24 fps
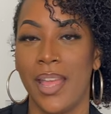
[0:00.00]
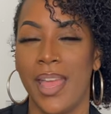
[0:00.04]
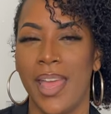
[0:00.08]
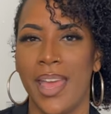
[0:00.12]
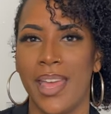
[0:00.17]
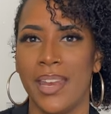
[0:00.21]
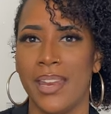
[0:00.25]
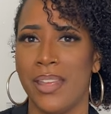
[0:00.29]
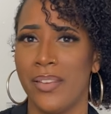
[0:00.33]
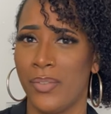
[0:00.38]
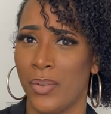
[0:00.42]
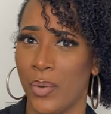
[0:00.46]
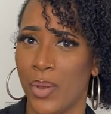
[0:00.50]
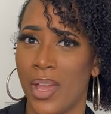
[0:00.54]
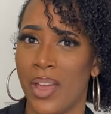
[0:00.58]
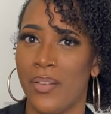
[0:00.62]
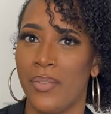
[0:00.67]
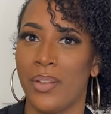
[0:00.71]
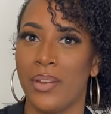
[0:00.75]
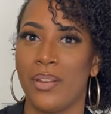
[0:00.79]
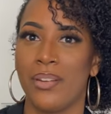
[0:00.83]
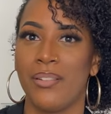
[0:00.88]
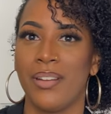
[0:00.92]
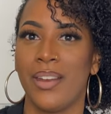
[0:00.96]
And if you
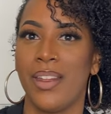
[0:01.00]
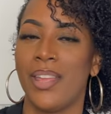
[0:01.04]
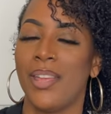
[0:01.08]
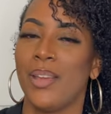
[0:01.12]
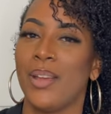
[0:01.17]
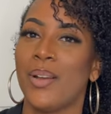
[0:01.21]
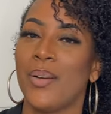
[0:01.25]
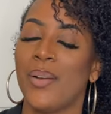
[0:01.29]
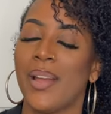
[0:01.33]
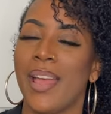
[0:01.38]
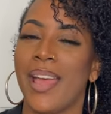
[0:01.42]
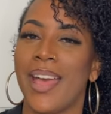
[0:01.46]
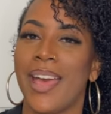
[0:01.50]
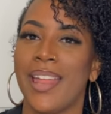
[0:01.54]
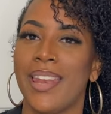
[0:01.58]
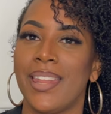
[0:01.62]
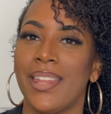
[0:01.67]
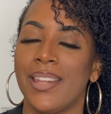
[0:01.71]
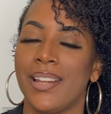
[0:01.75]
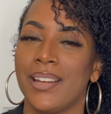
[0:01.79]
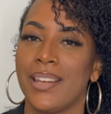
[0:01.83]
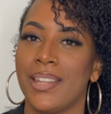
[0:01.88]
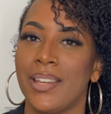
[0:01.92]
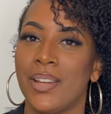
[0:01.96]
haven't already, go ahead
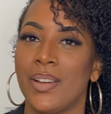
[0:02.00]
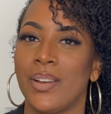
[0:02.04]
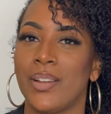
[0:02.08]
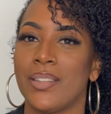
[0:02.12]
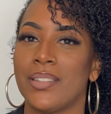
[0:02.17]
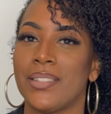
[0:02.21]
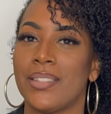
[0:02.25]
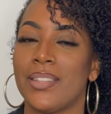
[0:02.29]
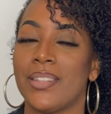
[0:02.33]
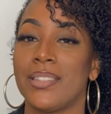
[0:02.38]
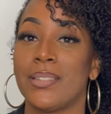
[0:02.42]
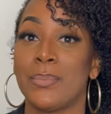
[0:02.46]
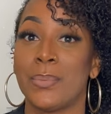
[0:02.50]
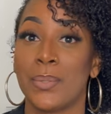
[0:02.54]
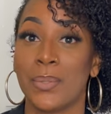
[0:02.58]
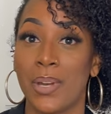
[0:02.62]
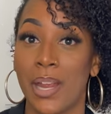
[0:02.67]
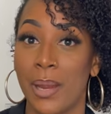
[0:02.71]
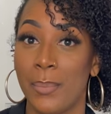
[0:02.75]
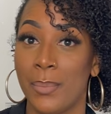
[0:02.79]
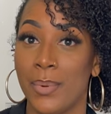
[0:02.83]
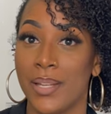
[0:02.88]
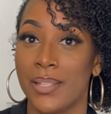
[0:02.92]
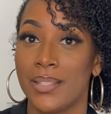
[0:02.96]
and click onto the
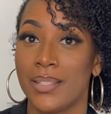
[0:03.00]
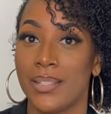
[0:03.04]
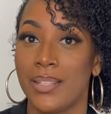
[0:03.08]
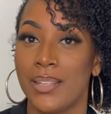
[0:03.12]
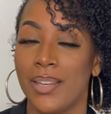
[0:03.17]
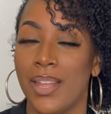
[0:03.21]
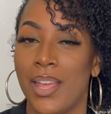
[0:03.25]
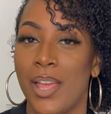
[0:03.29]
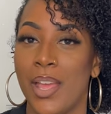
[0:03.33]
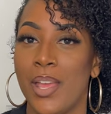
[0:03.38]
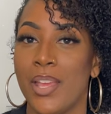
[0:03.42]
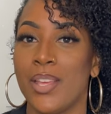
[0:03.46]
subscribe button